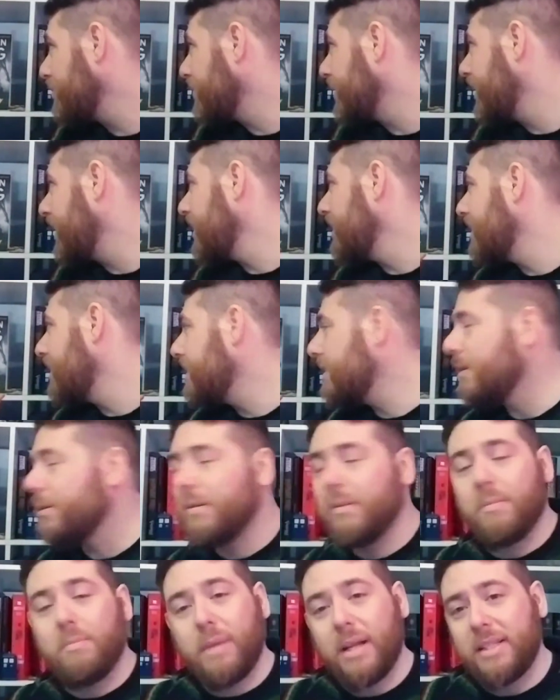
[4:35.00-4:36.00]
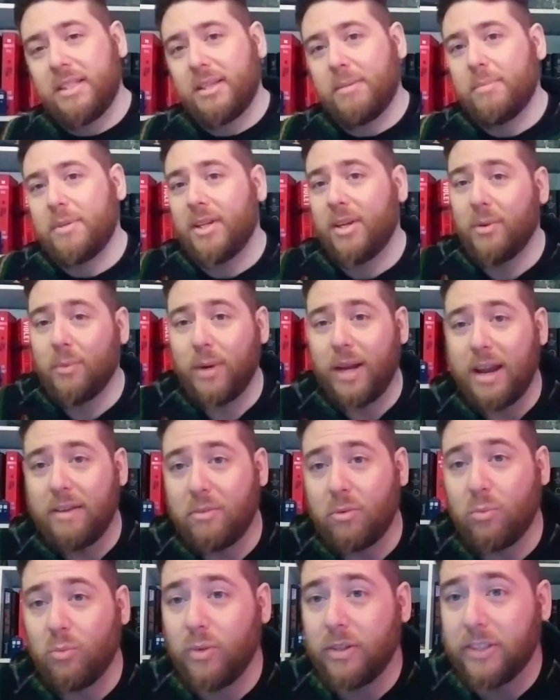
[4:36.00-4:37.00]
getting into Pet Sematary. We have
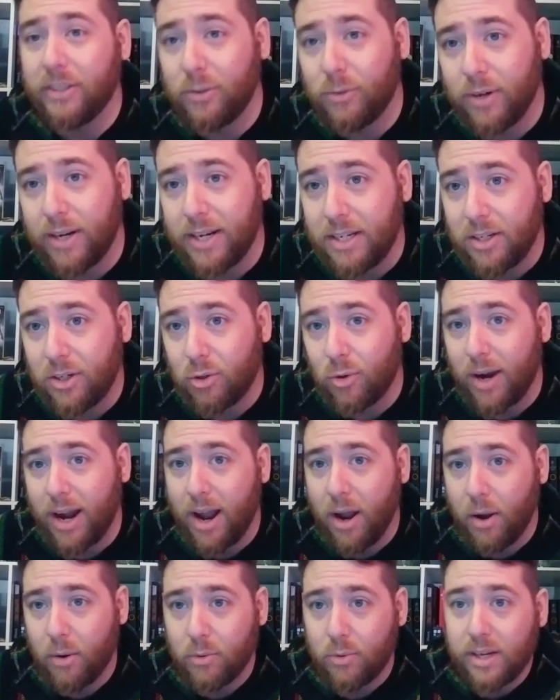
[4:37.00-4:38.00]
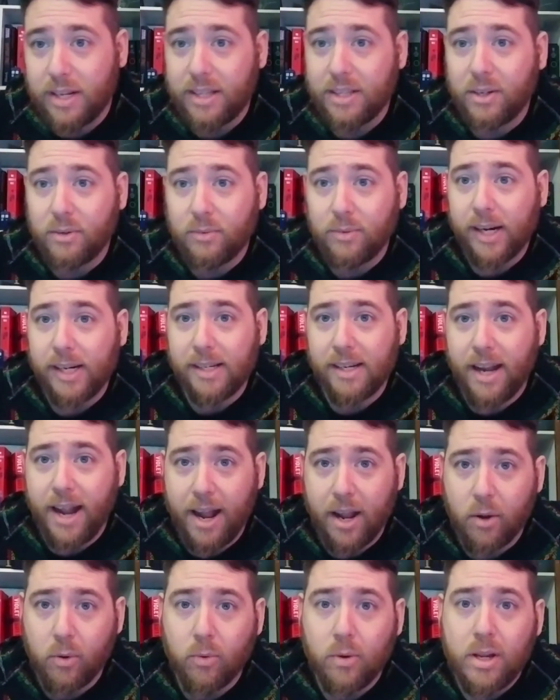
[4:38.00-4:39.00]
a really great crowd in there right
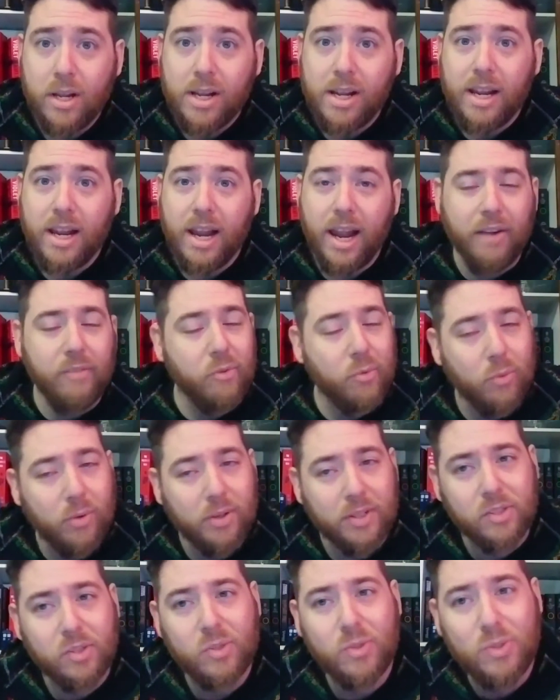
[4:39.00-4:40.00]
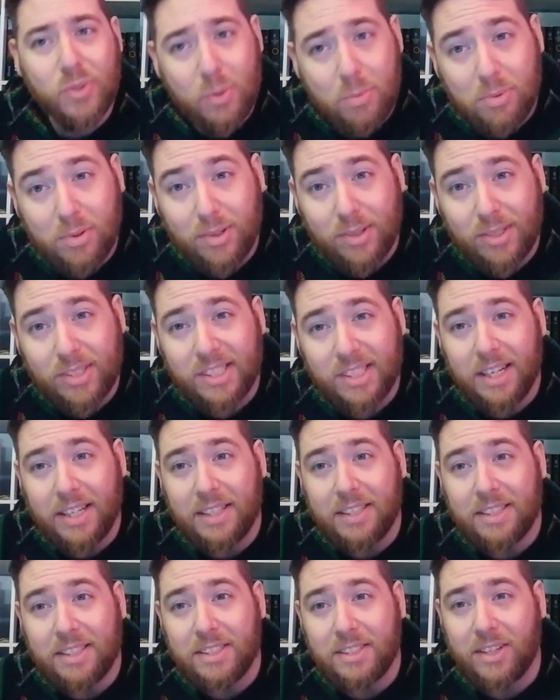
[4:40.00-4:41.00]
now. Everyone is super
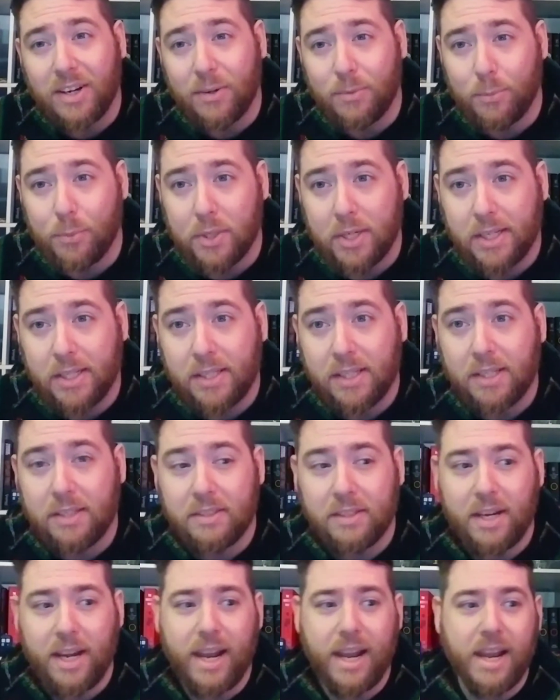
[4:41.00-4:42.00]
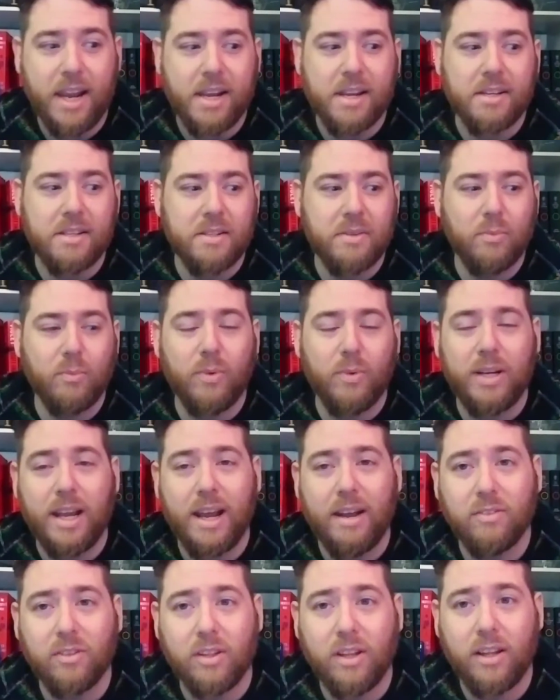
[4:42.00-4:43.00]
excited to start reading it, and we
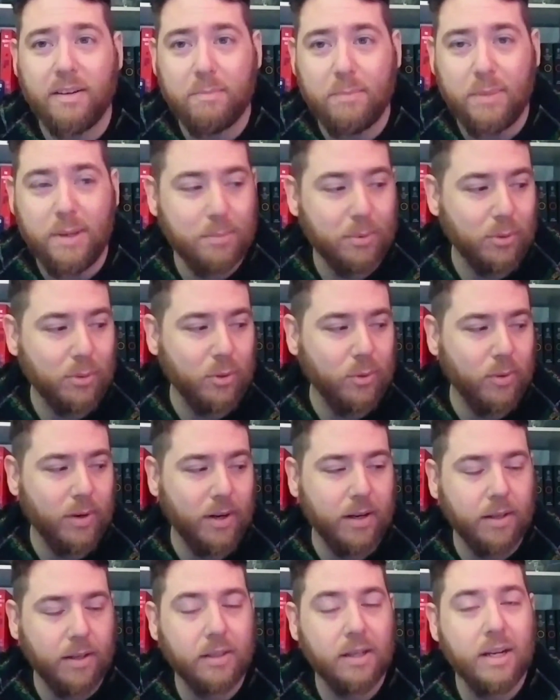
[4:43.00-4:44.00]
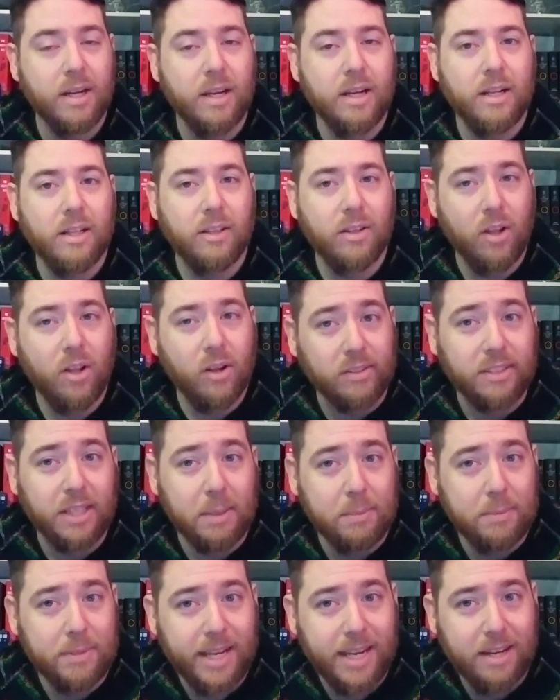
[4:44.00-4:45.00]
have a lot of people who are
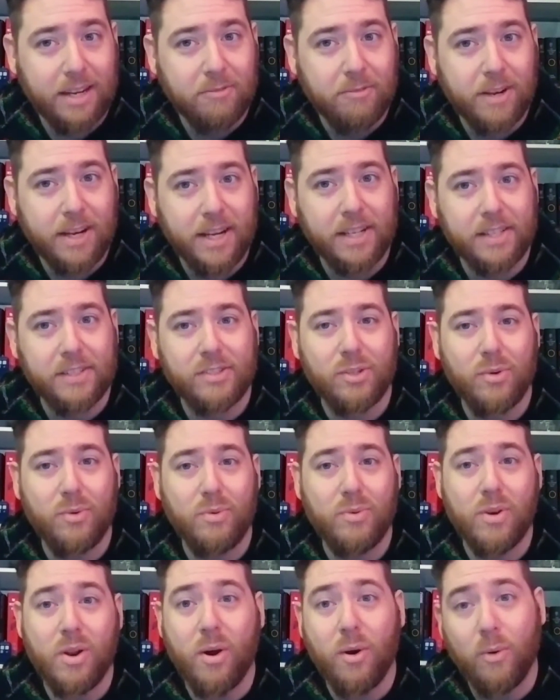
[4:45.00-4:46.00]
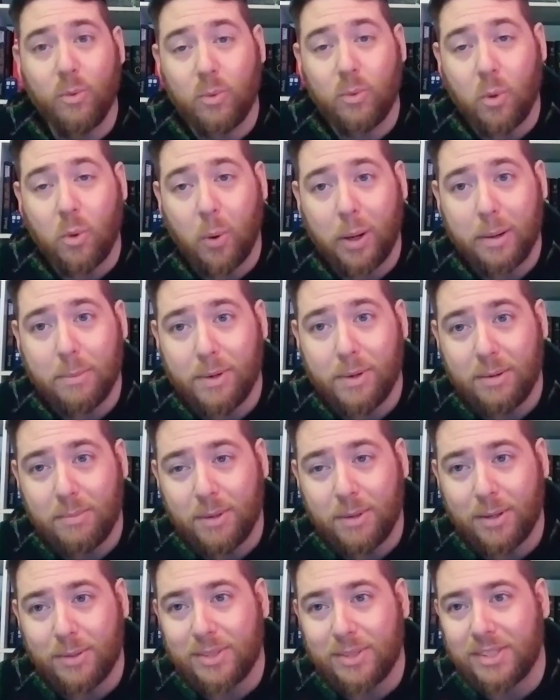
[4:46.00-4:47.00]
longtime King fans who know quite a bit
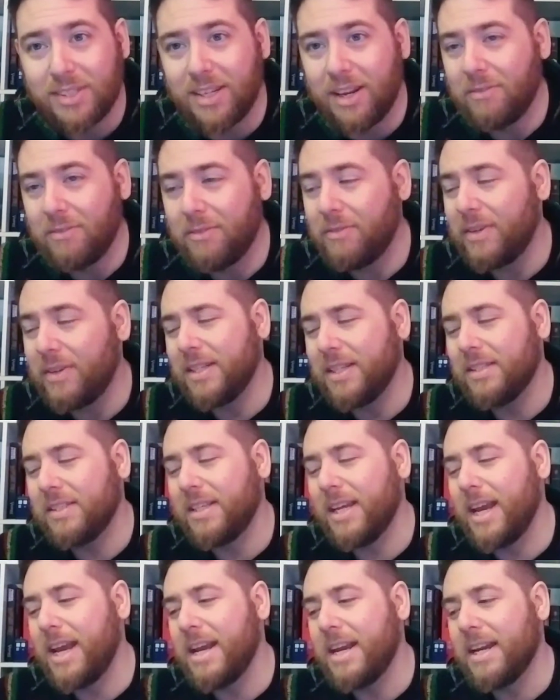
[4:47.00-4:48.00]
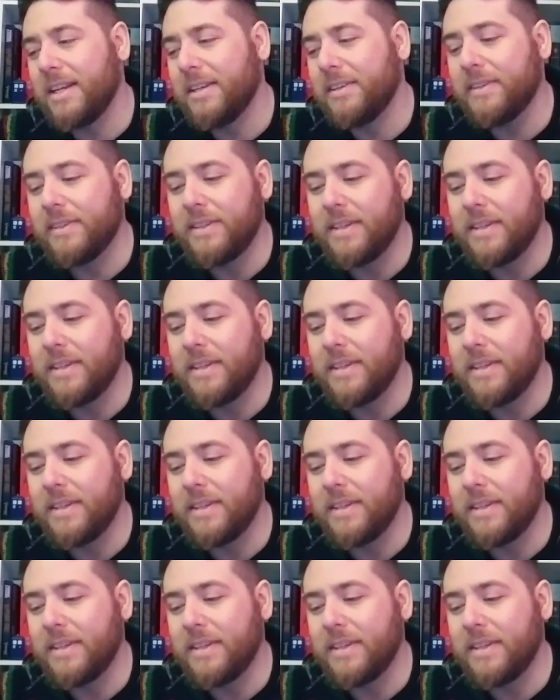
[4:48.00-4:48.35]
about stuff of his, and